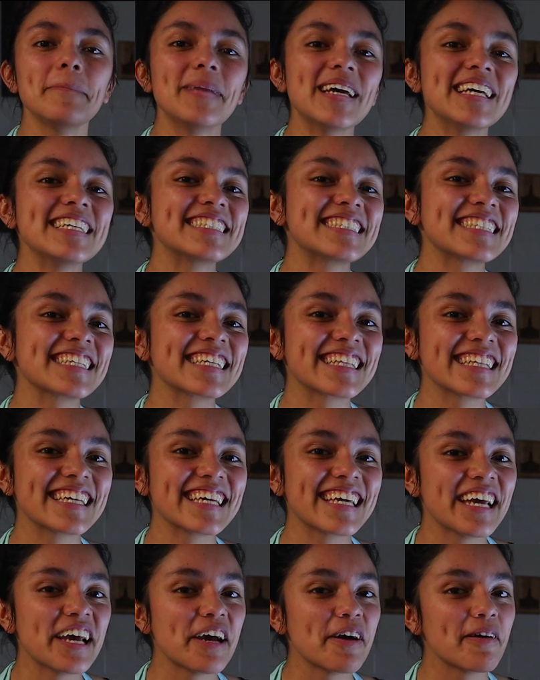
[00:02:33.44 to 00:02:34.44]

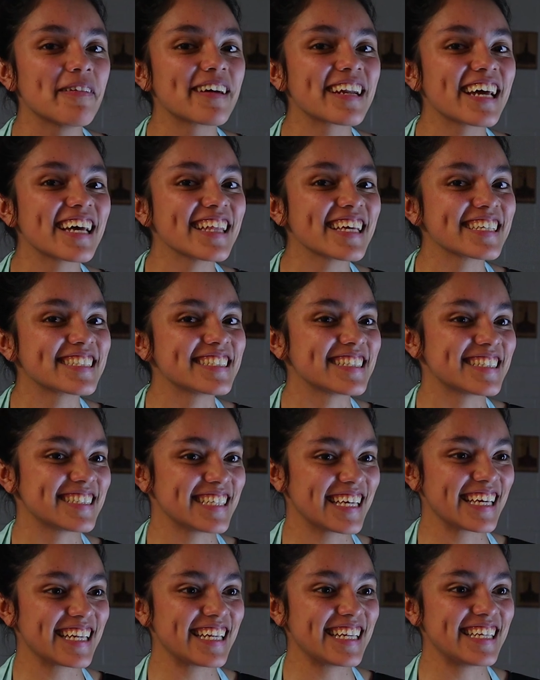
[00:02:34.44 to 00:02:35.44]
Basically, what I like to
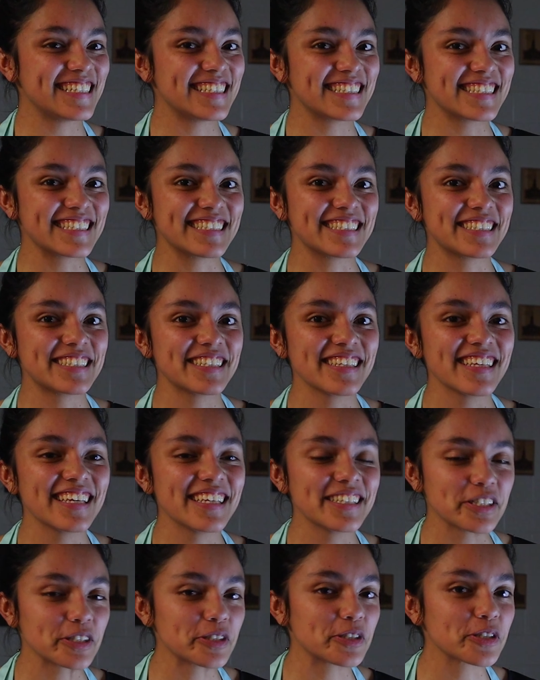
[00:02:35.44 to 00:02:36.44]
say it is
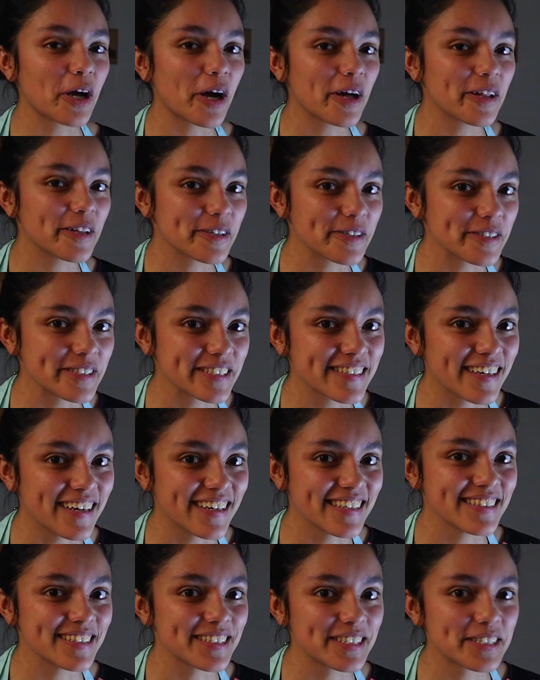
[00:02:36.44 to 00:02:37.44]
it's chocolate
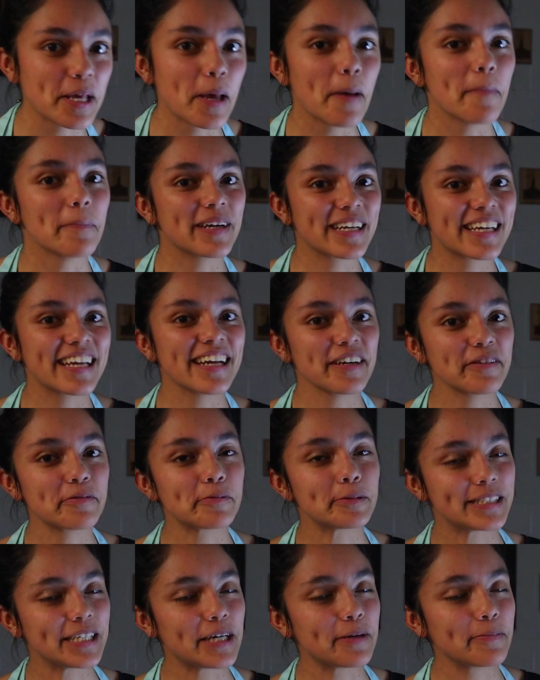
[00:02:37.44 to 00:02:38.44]
croissants. But
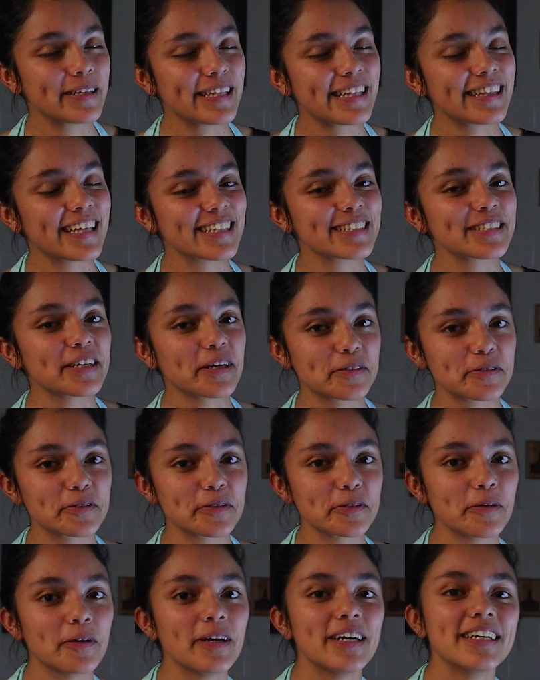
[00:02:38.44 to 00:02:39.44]
Garrett will tell me that that's not
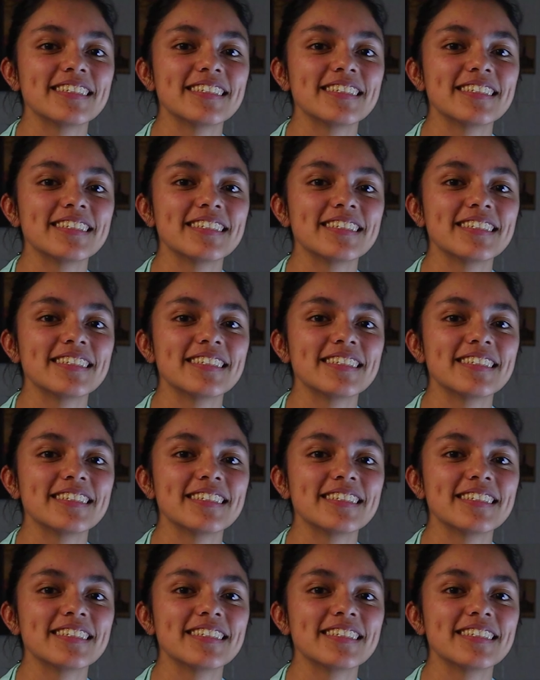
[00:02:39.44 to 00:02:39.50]
true.